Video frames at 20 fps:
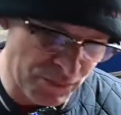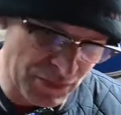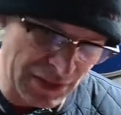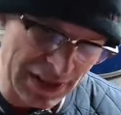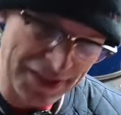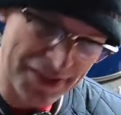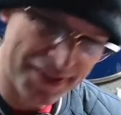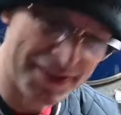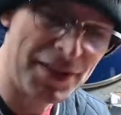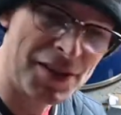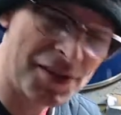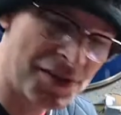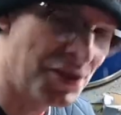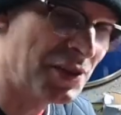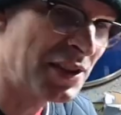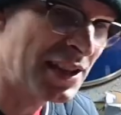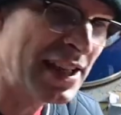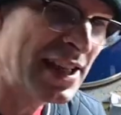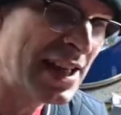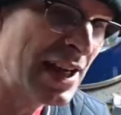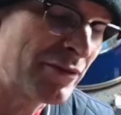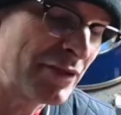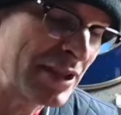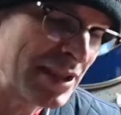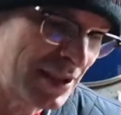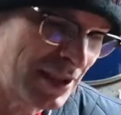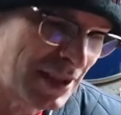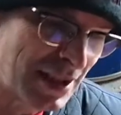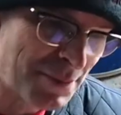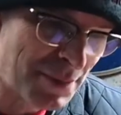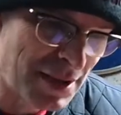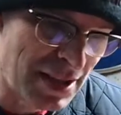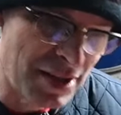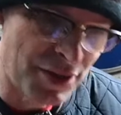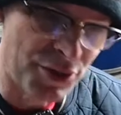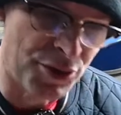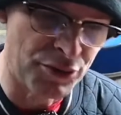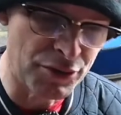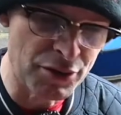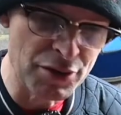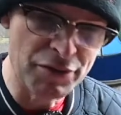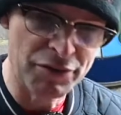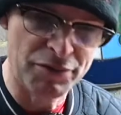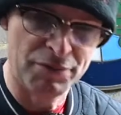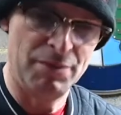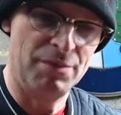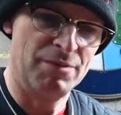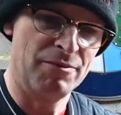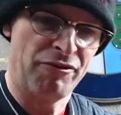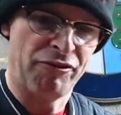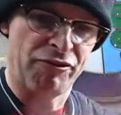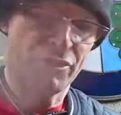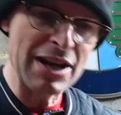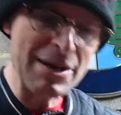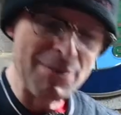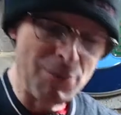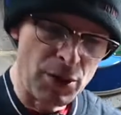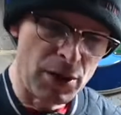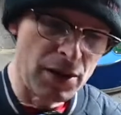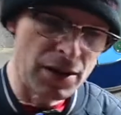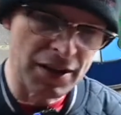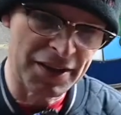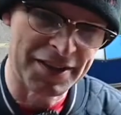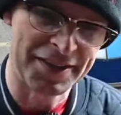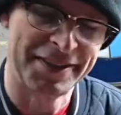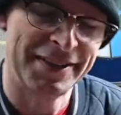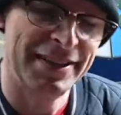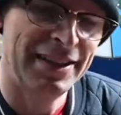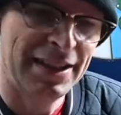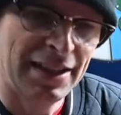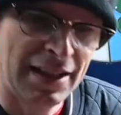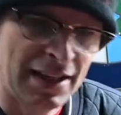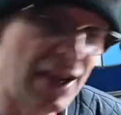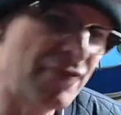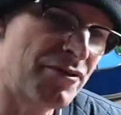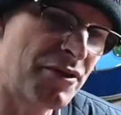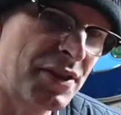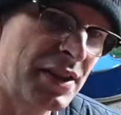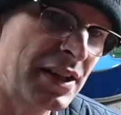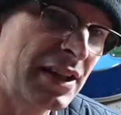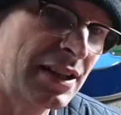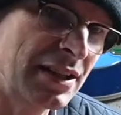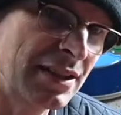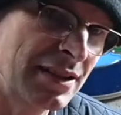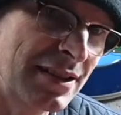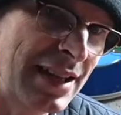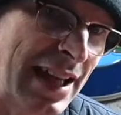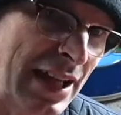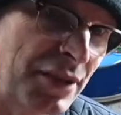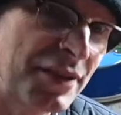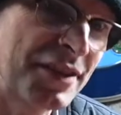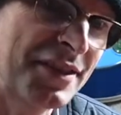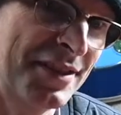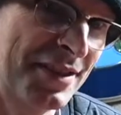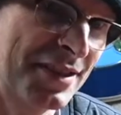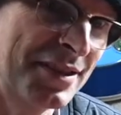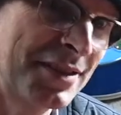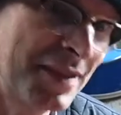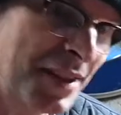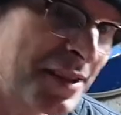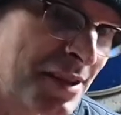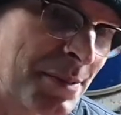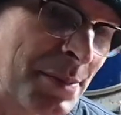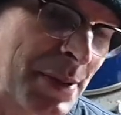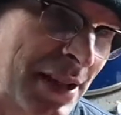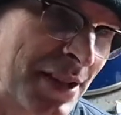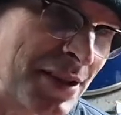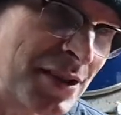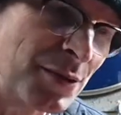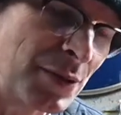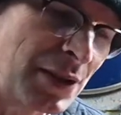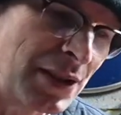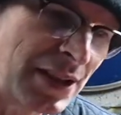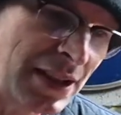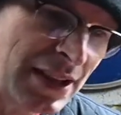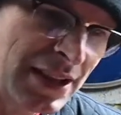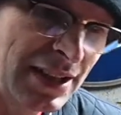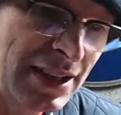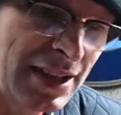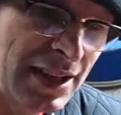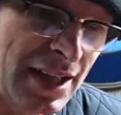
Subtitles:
it starts on the key every time. The roof frame works, everything else does appear to work.